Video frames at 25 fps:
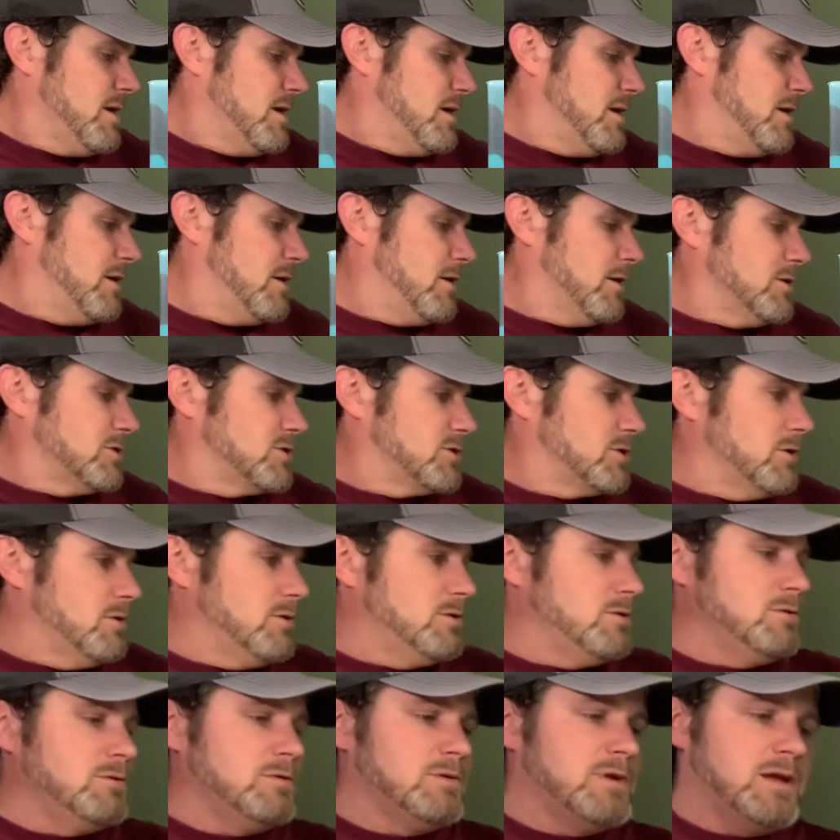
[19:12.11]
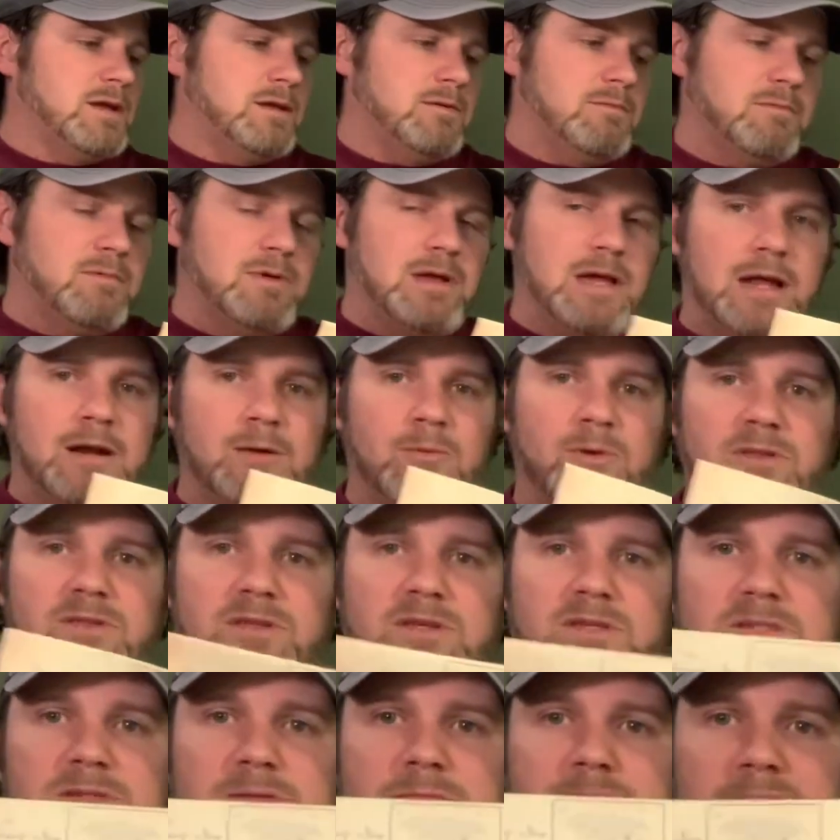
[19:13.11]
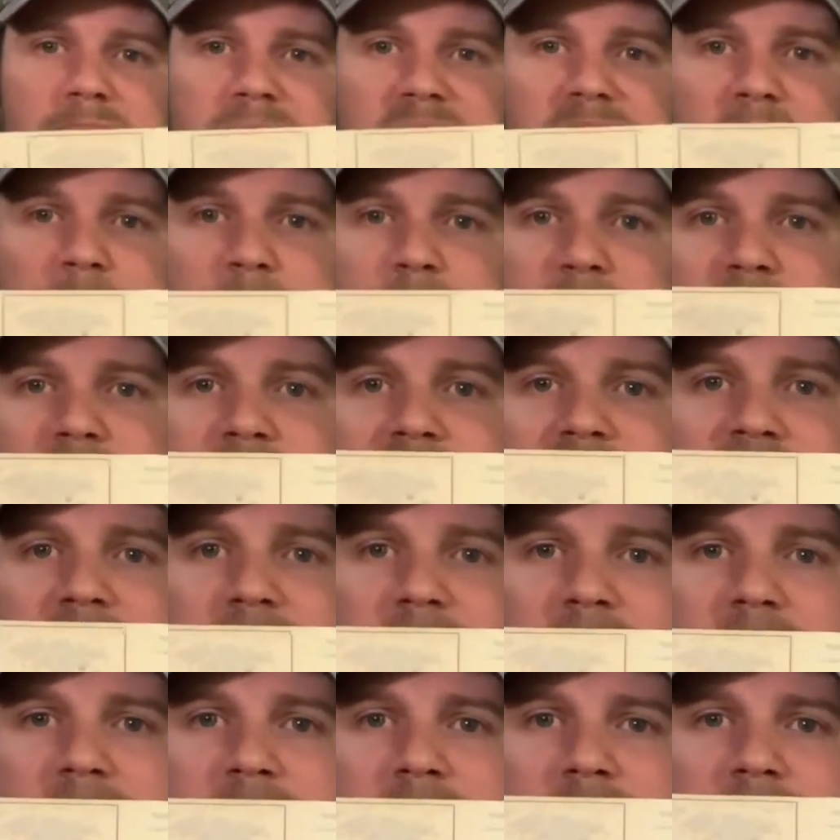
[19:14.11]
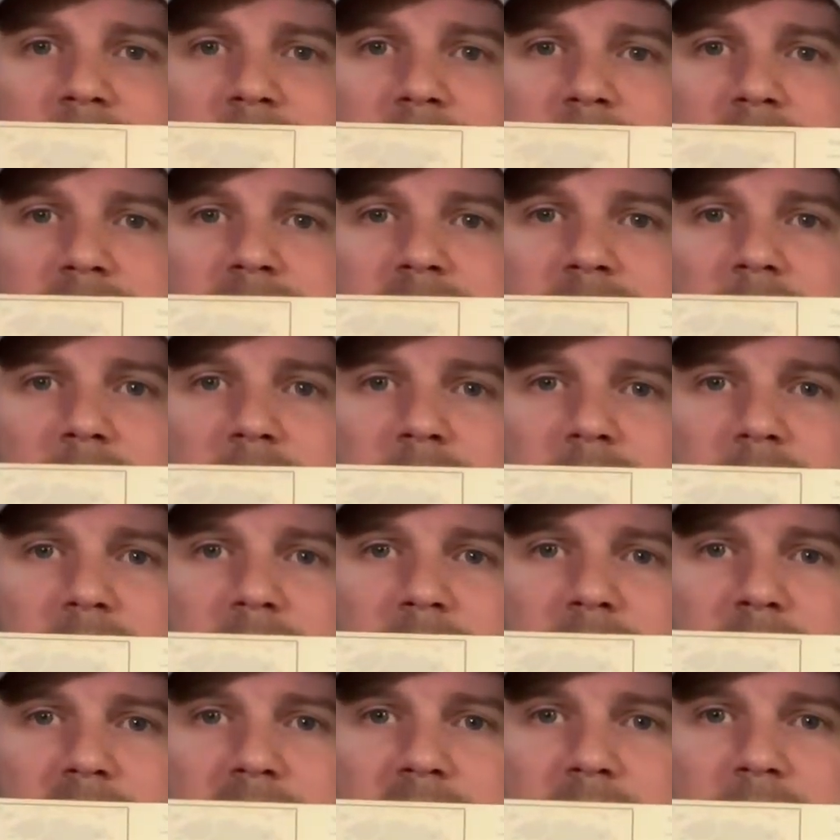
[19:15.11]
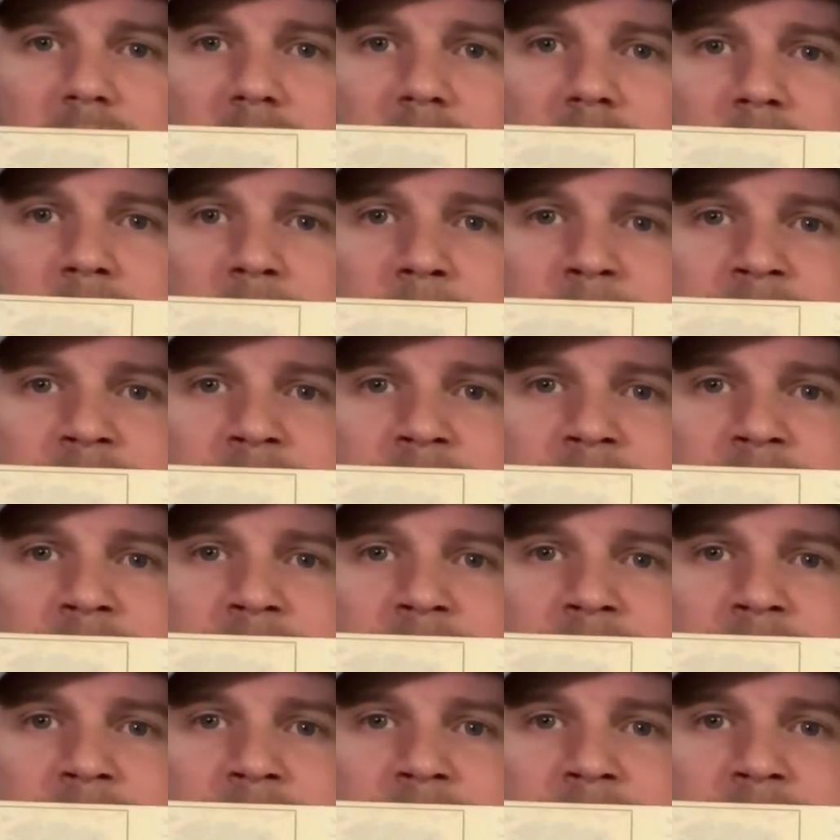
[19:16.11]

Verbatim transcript: Here I'll show you kind of what this map looks like, and you, you start right here.